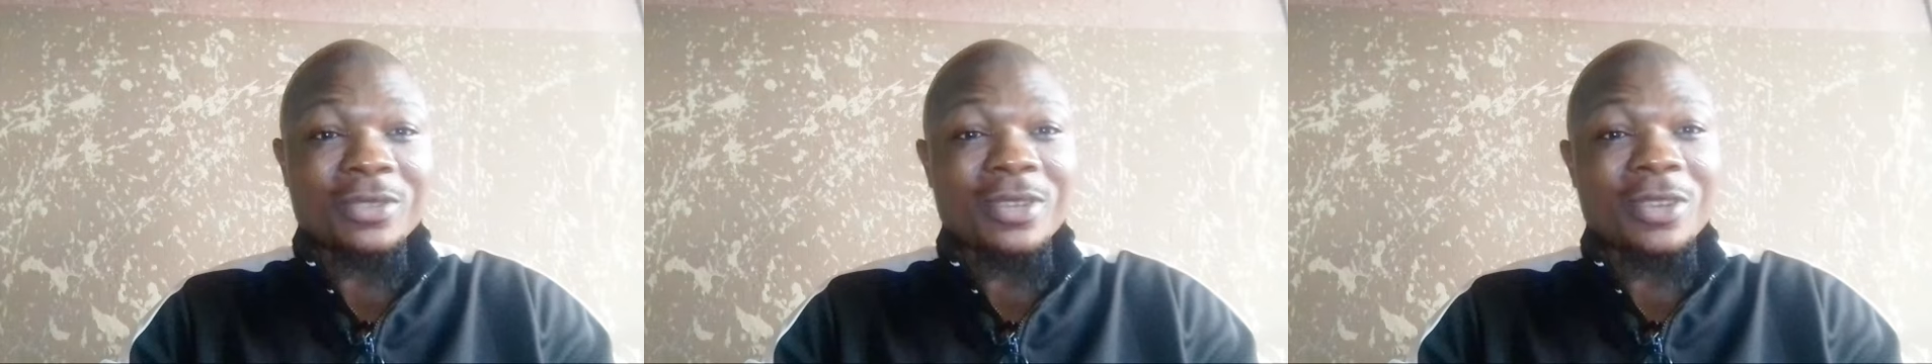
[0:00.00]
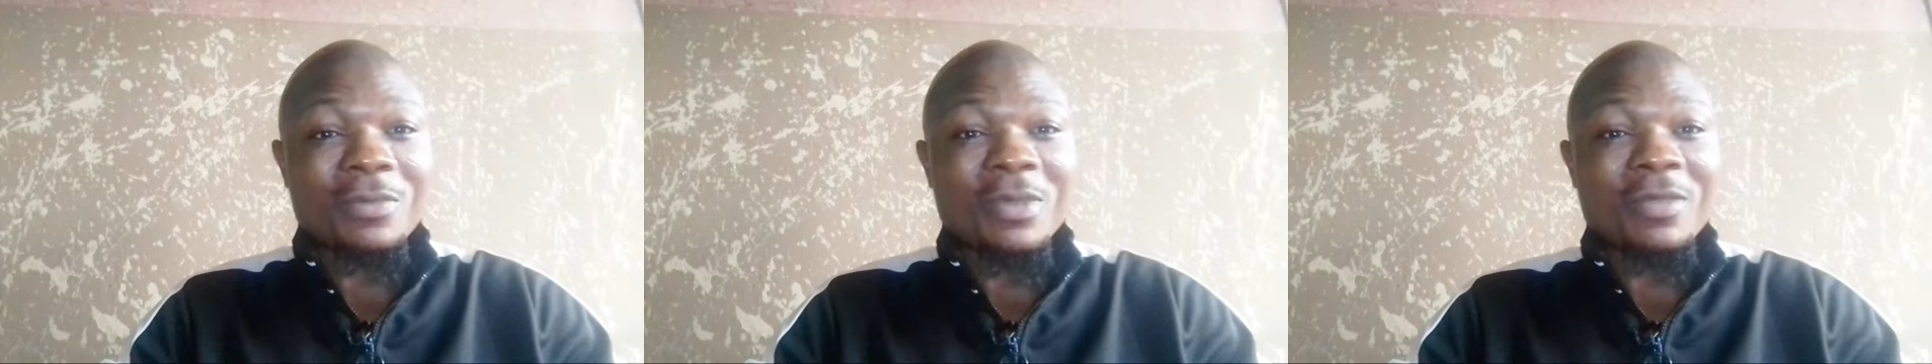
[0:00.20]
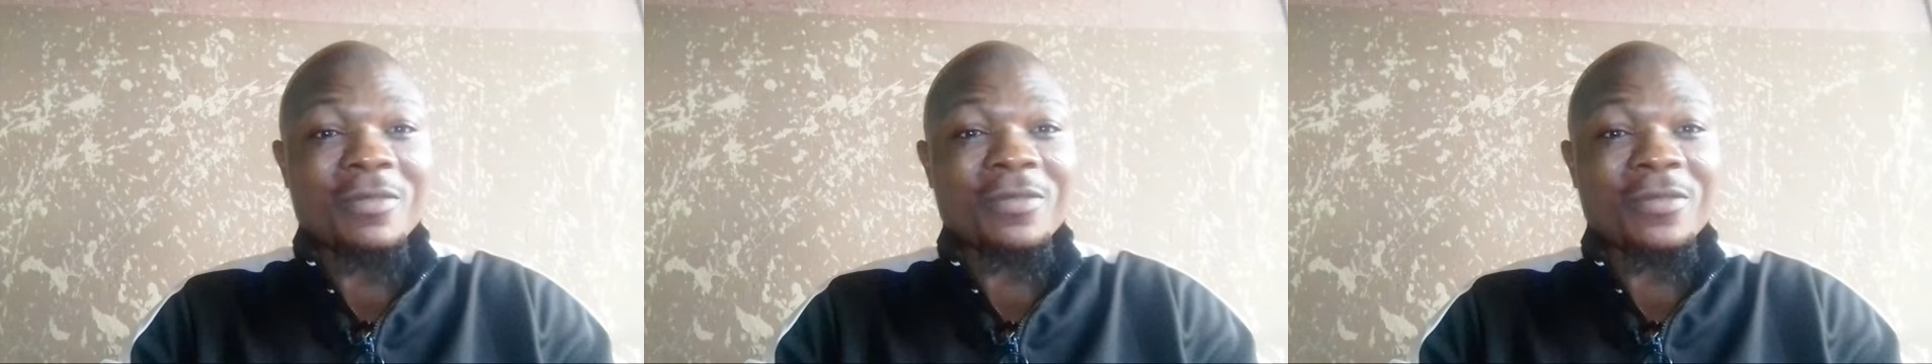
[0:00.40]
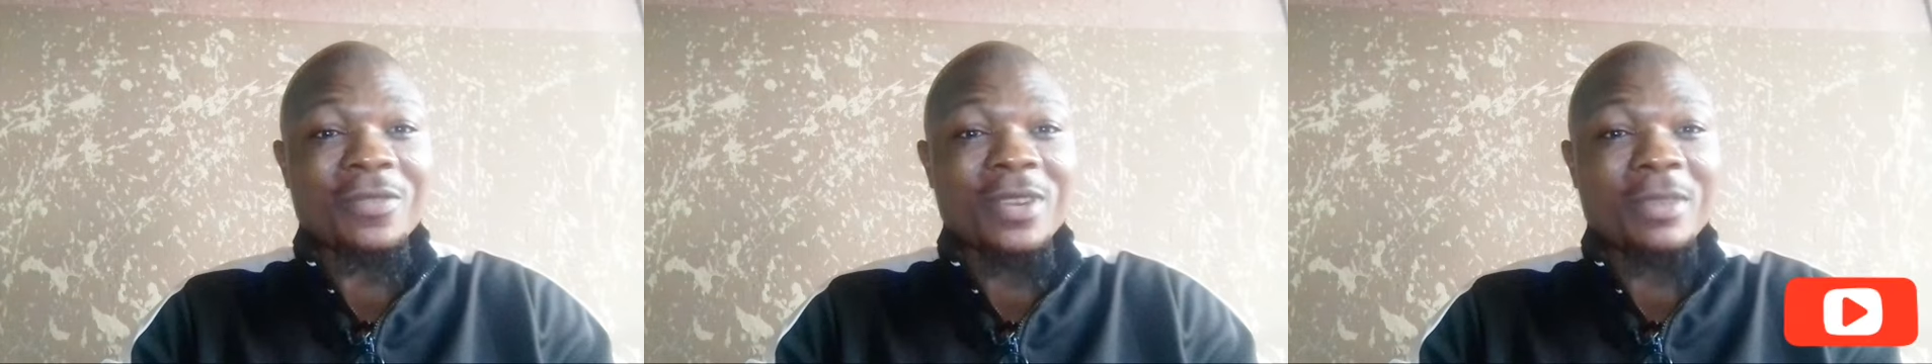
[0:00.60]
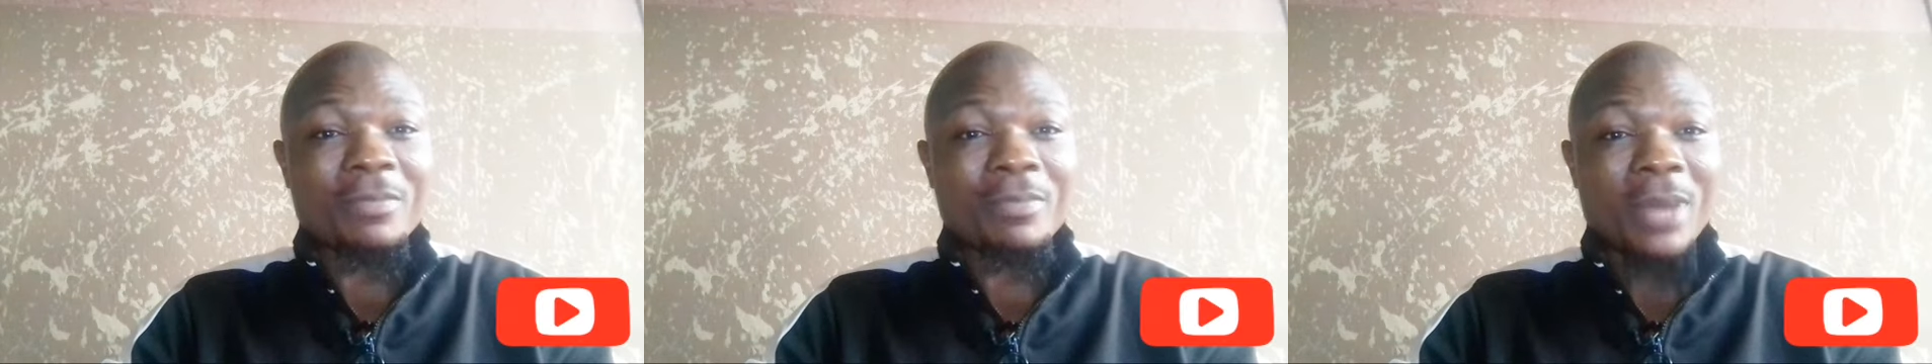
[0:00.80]
so that you'll be
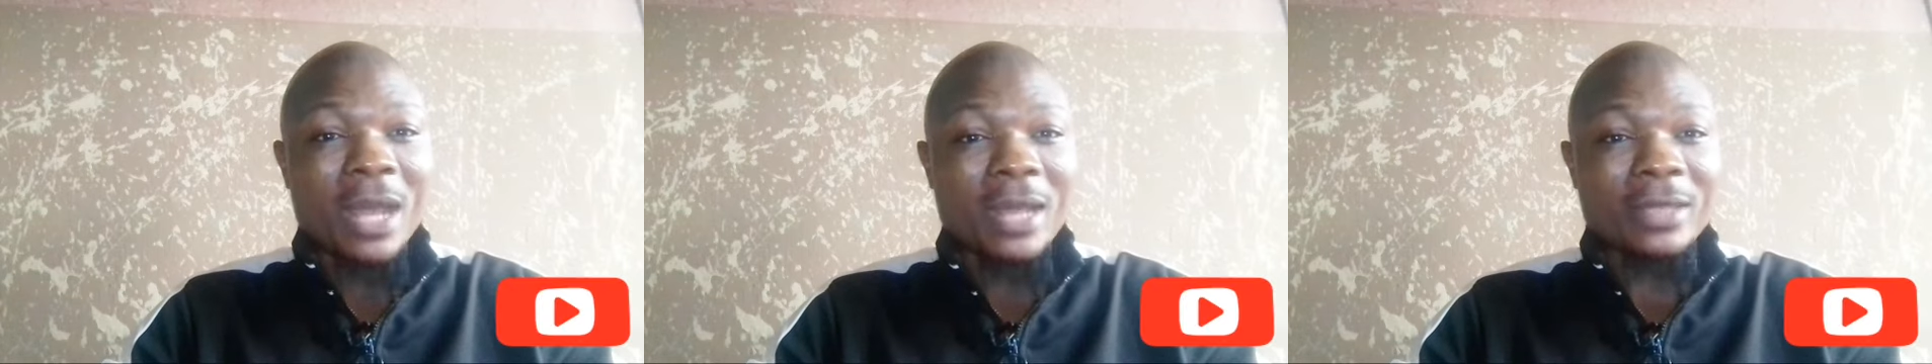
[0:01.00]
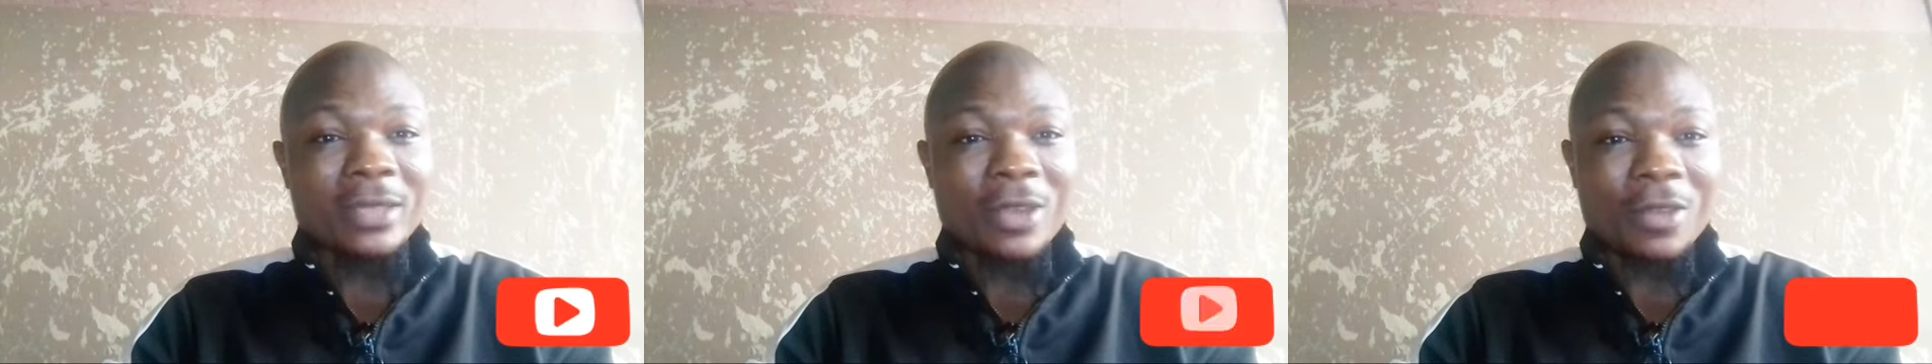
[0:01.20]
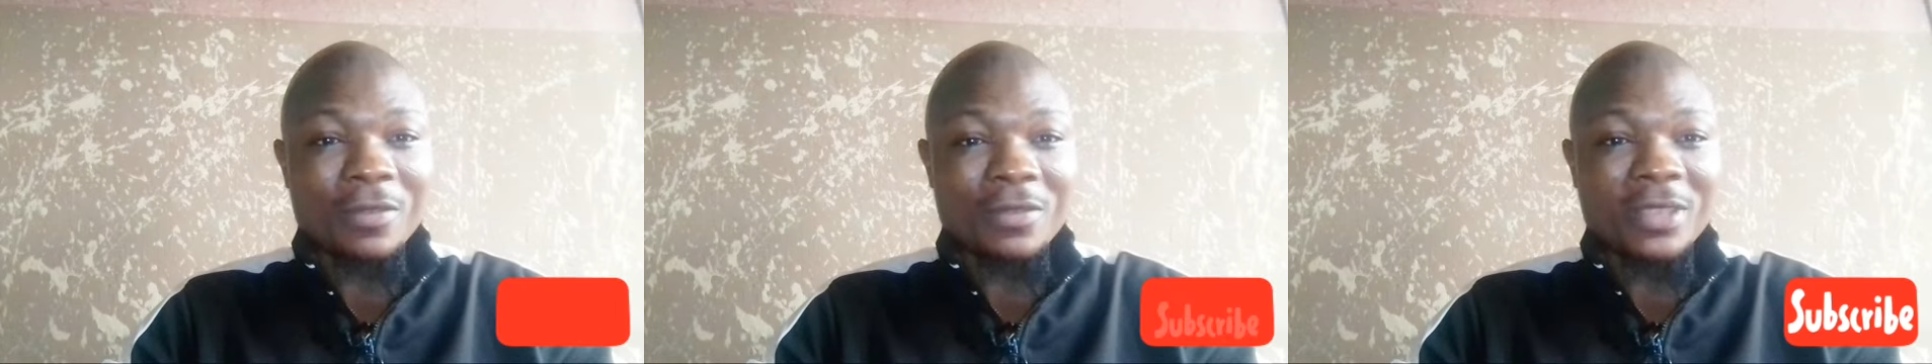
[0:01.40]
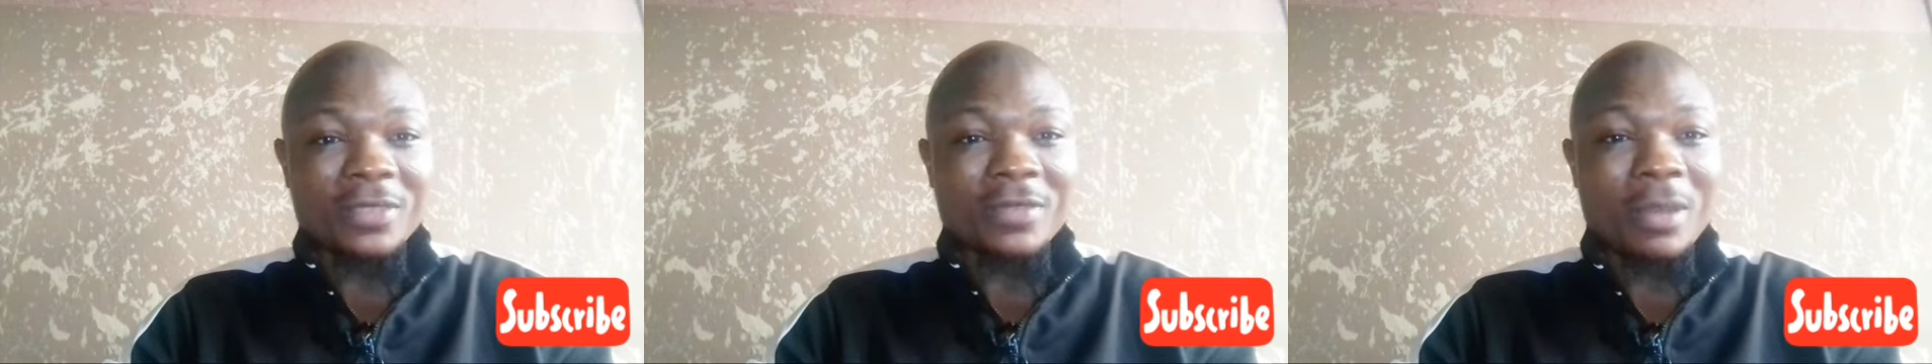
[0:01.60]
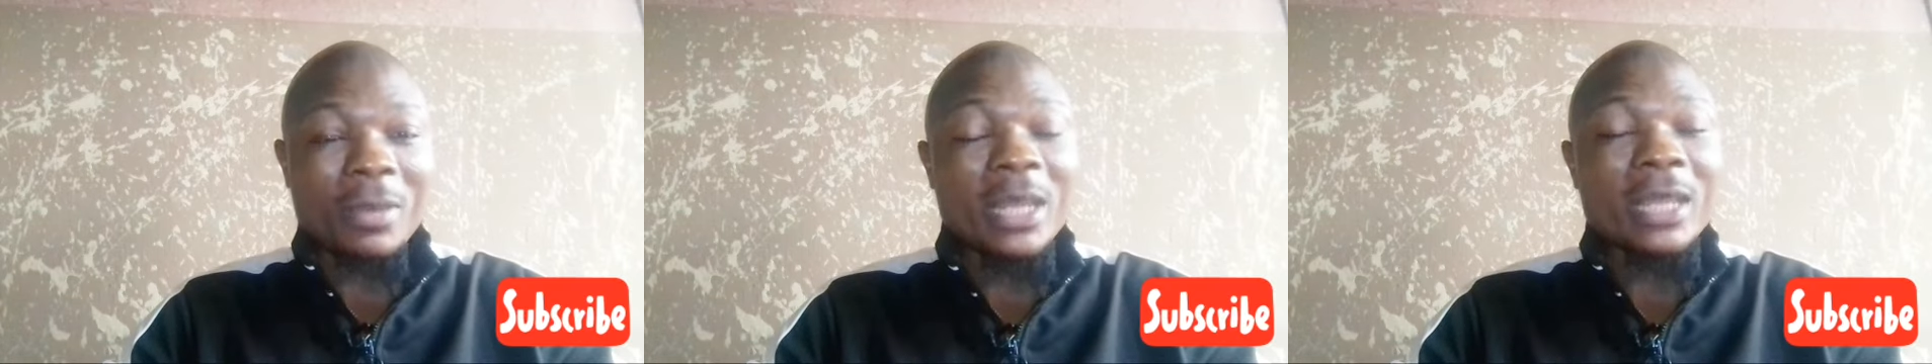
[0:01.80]
fully part of
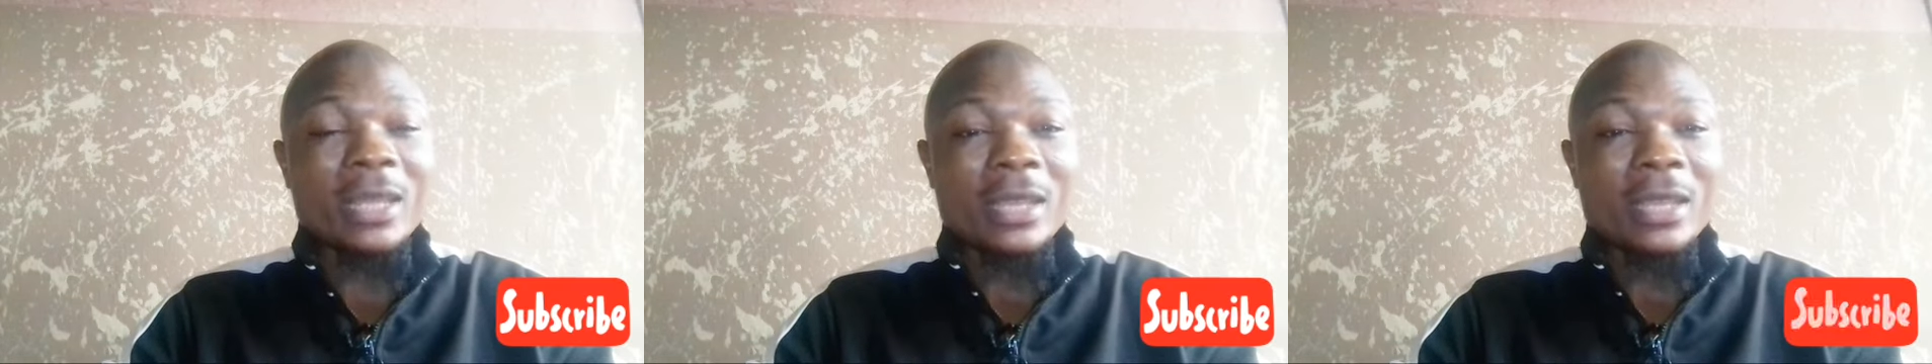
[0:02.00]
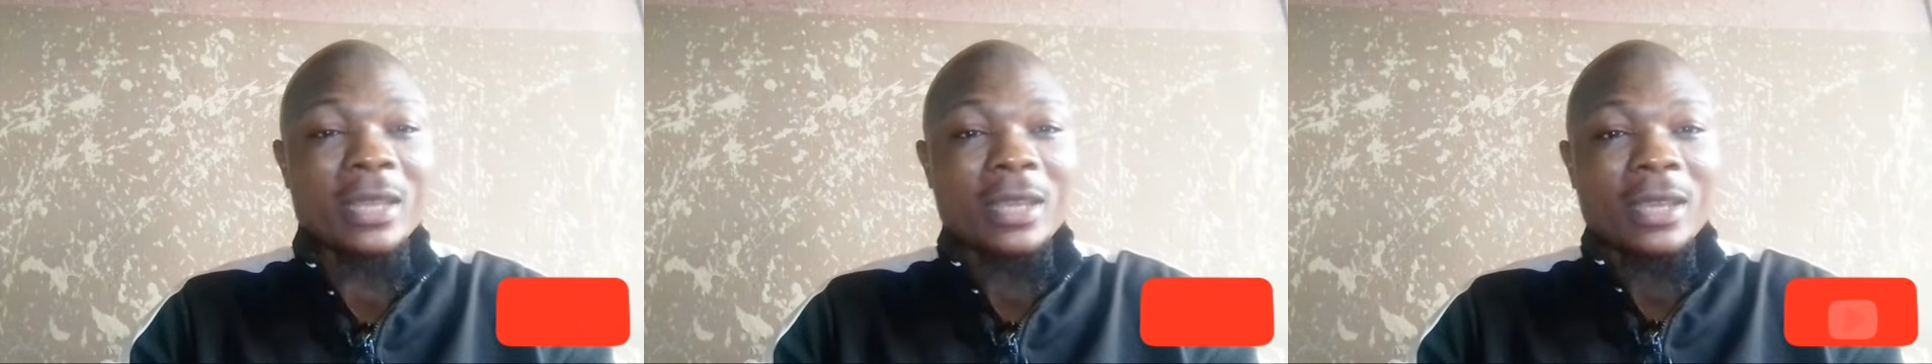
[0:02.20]
this family.